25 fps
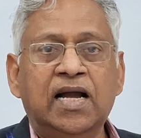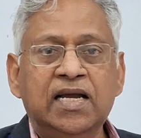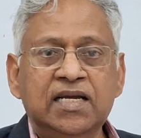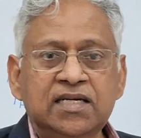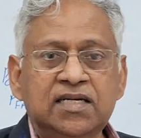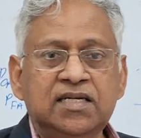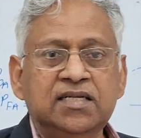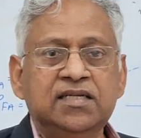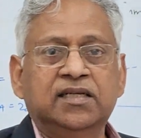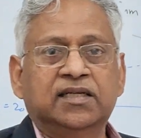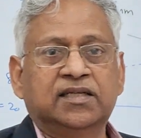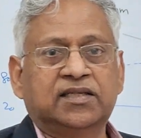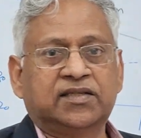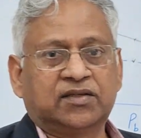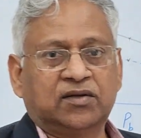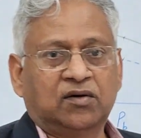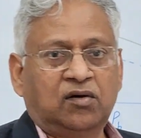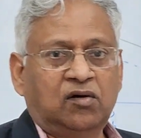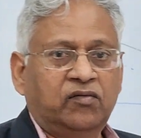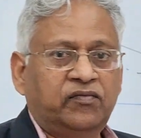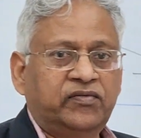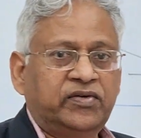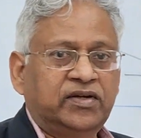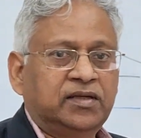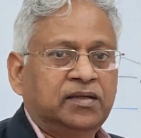I T S
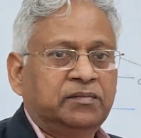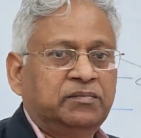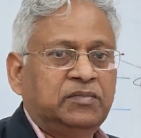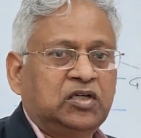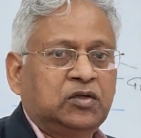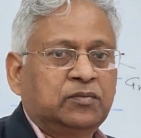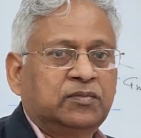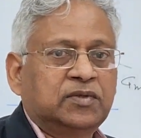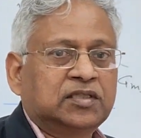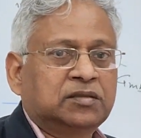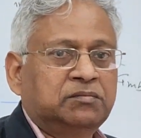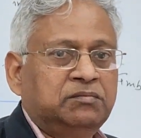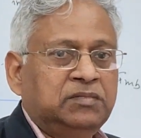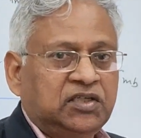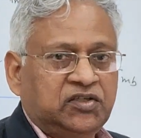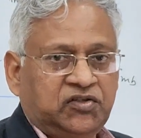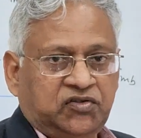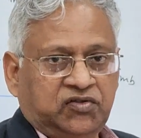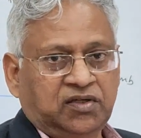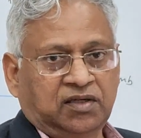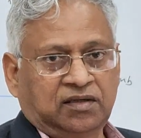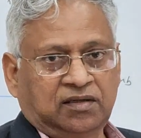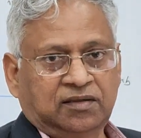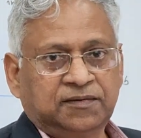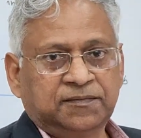of a bituminous
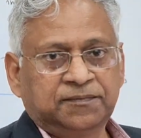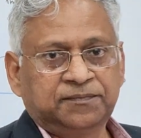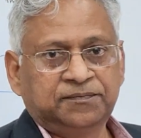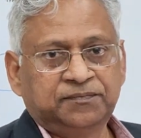mixture.